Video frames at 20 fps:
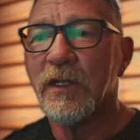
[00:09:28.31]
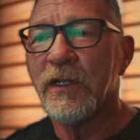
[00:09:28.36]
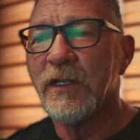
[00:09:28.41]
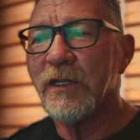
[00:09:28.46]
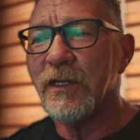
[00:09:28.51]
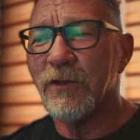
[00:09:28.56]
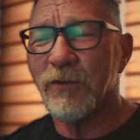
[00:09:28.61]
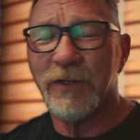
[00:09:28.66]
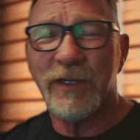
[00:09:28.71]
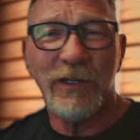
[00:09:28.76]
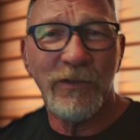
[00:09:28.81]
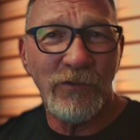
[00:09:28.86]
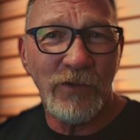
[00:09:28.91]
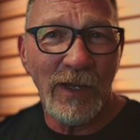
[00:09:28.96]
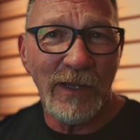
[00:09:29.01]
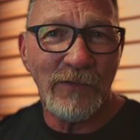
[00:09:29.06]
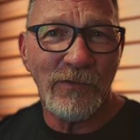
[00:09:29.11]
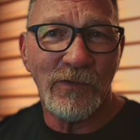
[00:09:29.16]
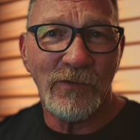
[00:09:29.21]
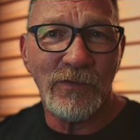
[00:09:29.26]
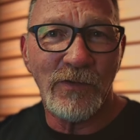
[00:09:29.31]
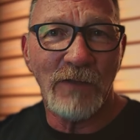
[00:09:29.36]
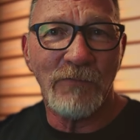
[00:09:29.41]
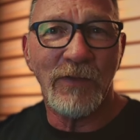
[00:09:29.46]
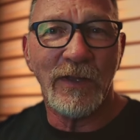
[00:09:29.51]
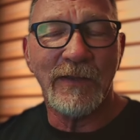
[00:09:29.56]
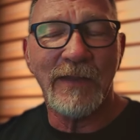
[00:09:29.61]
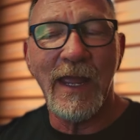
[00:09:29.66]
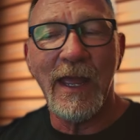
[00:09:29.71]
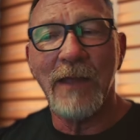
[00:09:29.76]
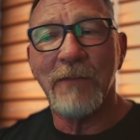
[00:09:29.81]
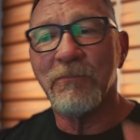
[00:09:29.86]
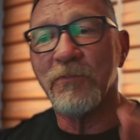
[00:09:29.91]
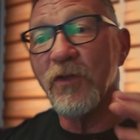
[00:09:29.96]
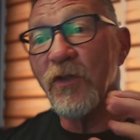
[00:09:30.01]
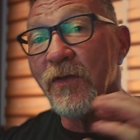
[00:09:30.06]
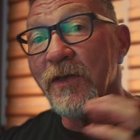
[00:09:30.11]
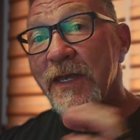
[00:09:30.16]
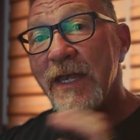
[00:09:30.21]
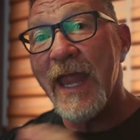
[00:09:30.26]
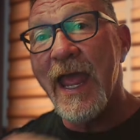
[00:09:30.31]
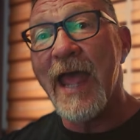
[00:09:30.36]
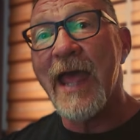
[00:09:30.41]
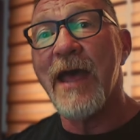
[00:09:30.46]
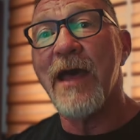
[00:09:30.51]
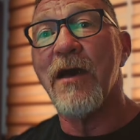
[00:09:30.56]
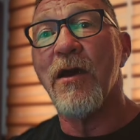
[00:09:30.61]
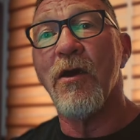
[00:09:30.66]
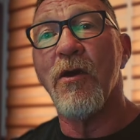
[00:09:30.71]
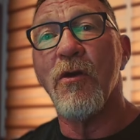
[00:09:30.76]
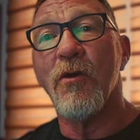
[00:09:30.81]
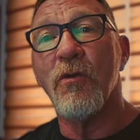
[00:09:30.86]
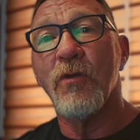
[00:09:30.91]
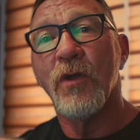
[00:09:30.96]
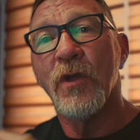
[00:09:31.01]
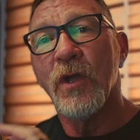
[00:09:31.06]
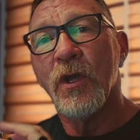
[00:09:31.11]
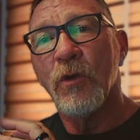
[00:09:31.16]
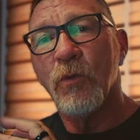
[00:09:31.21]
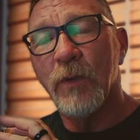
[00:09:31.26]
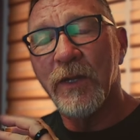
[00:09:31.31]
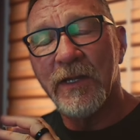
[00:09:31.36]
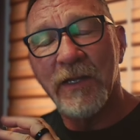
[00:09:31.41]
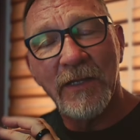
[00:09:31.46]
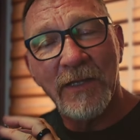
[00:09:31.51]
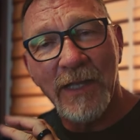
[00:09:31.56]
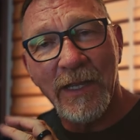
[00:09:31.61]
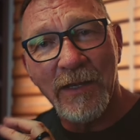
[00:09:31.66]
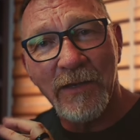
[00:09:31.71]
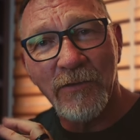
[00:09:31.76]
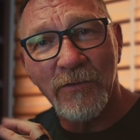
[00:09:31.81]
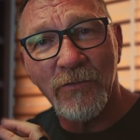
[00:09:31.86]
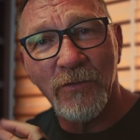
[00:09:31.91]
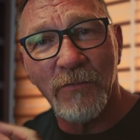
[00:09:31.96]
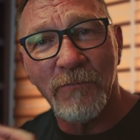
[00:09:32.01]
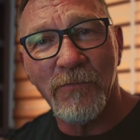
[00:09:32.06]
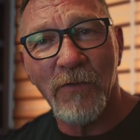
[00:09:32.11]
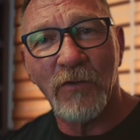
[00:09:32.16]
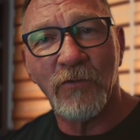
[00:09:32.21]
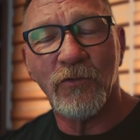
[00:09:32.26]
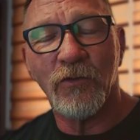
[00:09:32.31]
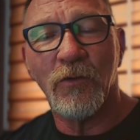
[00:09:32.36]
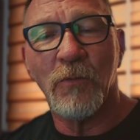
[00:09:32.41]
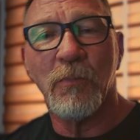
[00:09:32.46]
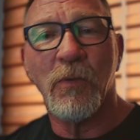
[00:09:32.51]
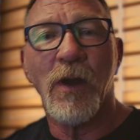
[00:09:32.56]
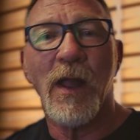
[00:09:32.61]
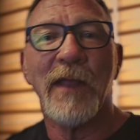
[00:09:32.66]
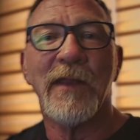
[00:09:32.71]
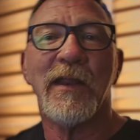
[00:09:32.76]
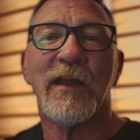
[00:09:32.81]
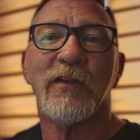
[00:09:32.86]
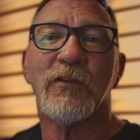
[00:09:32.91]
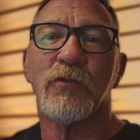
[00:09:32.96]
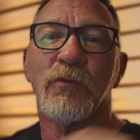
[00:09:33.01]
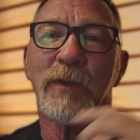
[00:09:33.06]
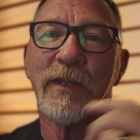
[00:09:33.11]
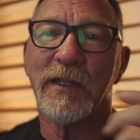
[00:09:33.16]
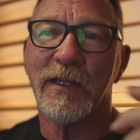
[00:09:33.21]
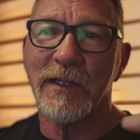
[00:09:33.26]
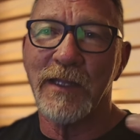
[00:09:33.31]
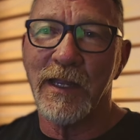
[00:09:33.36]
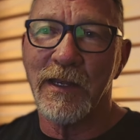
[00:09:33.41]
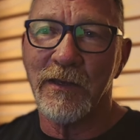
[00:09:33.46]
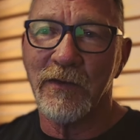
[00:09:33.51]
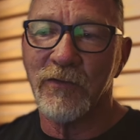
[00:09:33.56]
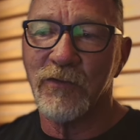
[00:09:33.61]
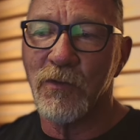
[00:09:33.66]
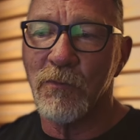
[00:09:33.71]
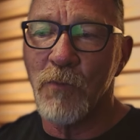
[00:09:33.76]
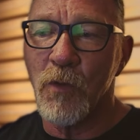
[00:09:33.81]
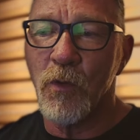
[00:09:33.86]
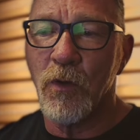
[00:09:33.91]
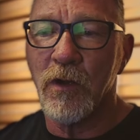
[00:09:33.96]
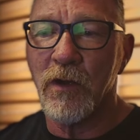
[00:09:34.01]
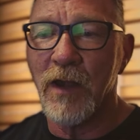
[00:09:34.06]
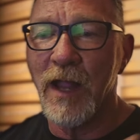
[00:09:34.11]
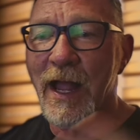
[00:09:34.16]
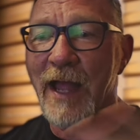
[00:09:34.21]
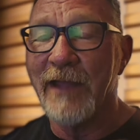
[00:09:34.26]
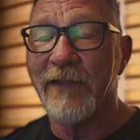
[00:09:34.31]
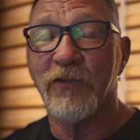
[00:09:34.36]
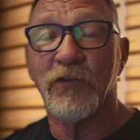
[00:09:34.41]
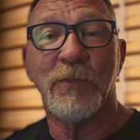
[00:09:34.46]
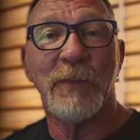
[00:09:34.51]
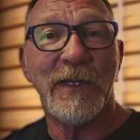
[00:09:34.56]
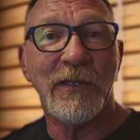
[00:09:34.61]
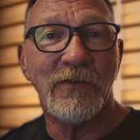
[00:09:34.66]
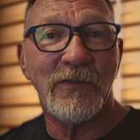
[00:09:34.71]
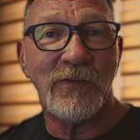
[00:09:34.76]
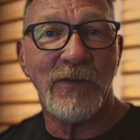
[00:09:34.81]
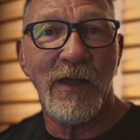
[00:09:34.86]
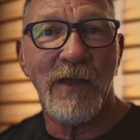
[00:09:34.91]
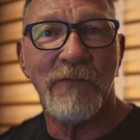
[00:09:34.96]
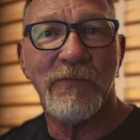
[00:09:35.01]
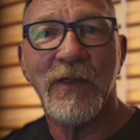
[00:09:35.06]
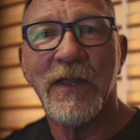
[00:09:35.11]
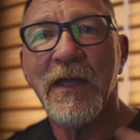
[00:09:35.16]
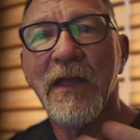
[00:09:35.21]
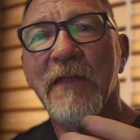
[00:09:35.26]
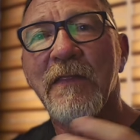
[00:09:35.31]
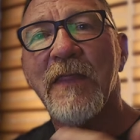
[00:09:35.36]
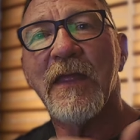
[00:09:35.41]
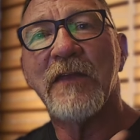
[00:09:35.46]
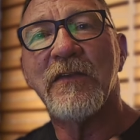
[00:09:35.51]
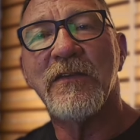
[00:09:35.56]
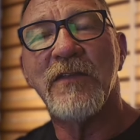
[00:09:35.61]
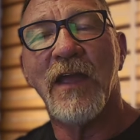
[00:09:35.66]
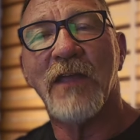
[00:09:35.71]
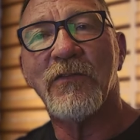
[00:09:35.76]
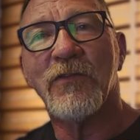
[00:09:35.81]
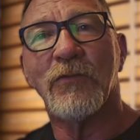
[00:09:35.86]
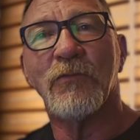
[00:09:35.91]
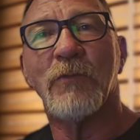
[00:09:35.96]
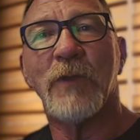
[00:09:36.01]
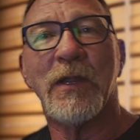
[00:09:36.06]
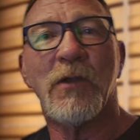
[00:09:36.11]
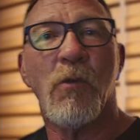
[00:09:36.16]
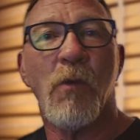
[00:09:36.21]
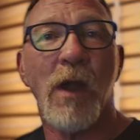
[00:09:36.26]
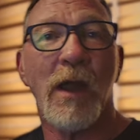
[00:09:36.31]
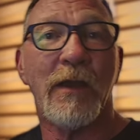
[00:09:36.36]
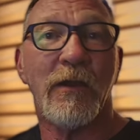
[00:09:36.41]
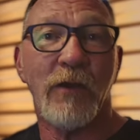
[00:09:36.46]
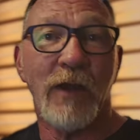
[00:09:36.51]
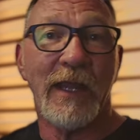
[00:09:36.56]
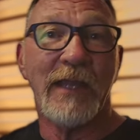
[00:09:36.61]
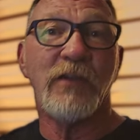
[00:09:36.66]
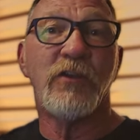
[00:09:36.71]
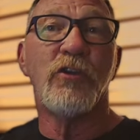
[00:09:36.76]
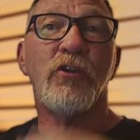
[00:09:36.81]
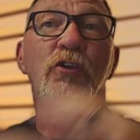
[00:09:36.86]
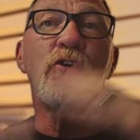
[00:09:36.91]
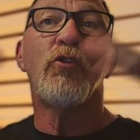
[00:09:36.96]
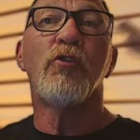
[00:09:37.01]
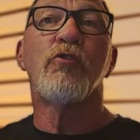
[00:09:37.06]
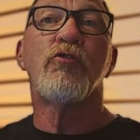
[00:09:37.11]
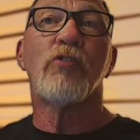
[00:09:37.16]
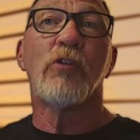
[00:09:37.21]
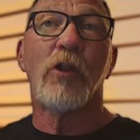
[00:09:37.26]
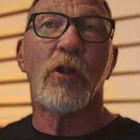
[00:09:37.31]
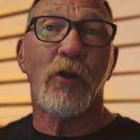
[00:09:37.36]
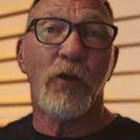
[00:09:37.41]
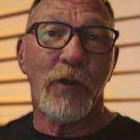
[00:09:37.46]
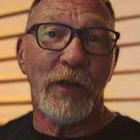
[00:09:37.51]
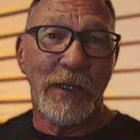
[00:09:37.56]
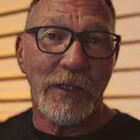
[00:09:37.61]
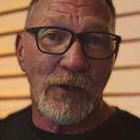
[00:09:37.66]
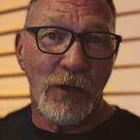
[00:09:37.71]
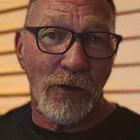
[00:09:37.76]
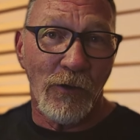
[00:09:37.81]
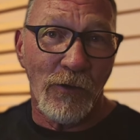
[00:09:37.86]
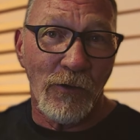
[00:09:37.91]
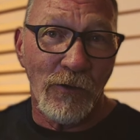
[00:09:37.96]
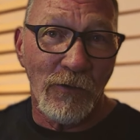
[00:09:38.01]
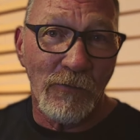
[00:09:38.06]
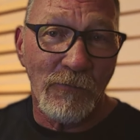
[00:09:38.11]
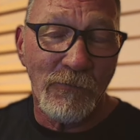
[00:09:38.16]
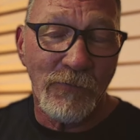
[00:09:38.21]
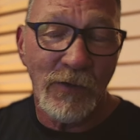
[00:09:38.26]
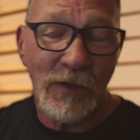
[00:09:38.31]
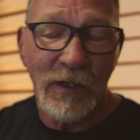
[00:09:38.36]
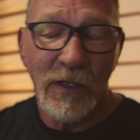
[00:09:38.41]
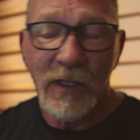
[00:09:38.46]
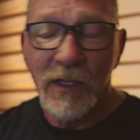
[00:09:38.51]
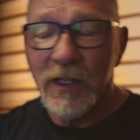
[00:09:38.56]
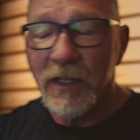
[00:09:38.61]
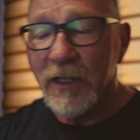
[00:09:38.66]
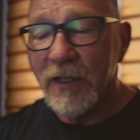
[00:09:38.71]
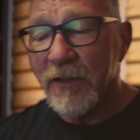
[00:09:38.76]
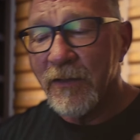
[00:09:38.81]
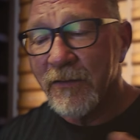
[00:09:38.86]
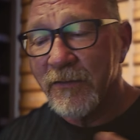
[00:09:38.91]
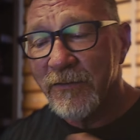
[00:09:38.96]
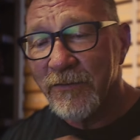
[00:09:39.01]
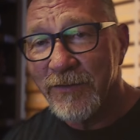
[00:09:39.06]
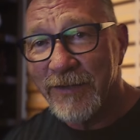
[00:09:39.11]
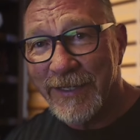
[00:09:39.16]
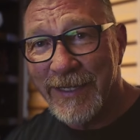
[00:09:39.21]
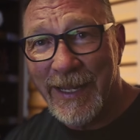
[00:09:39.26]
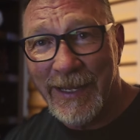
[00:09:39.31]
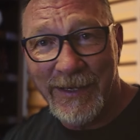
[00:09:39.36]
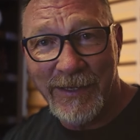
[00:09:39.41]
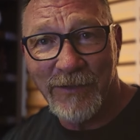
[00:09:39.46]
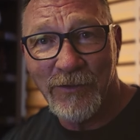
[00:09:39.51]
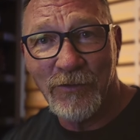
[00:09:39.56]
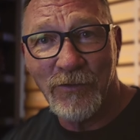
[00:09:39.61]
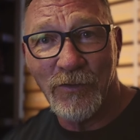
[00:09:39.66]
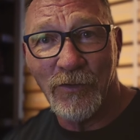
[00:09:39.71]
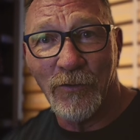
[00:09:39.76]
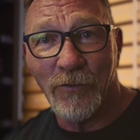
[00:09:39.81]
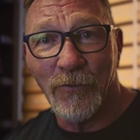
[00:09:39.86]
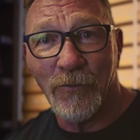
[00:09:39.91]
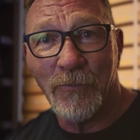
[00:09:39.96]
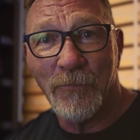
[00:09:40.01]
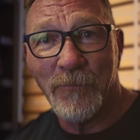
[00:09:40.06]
you know, keychains and stuff like that, to now we can get into functional products, we can get into more high-speed stuff that doesn't require a huge learning curve to get into.